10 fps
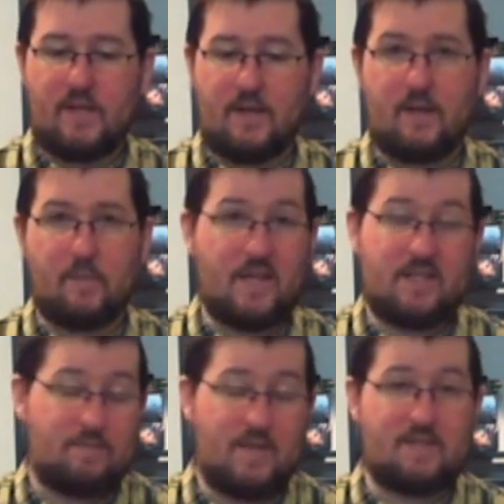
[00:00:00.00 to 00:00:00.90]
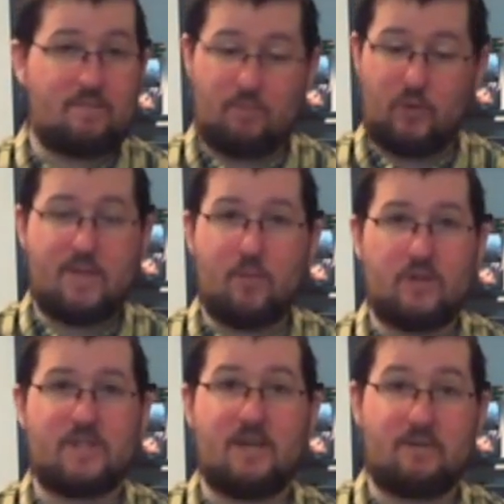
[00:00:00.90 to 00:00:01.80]
But that's what he
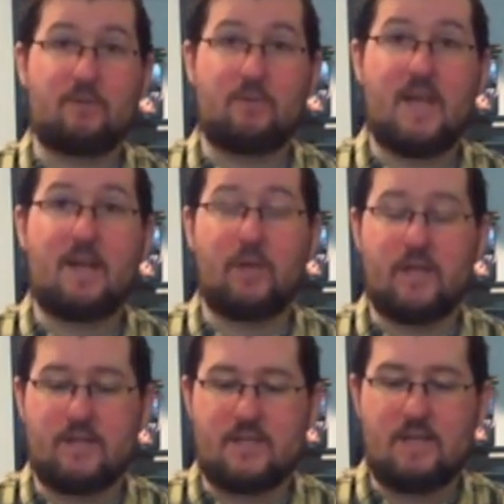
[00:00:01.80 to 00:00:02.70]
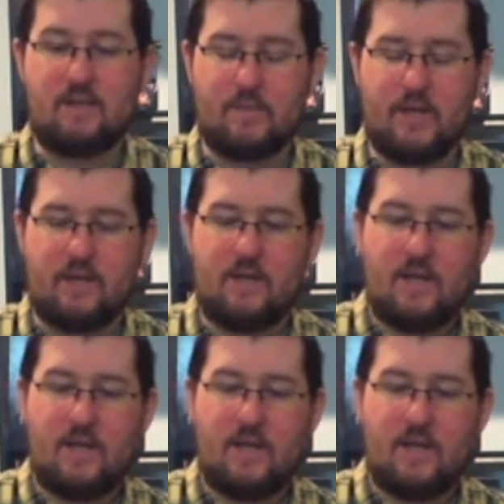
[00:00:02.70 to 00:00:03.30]
boils down to, gambling and stealing money.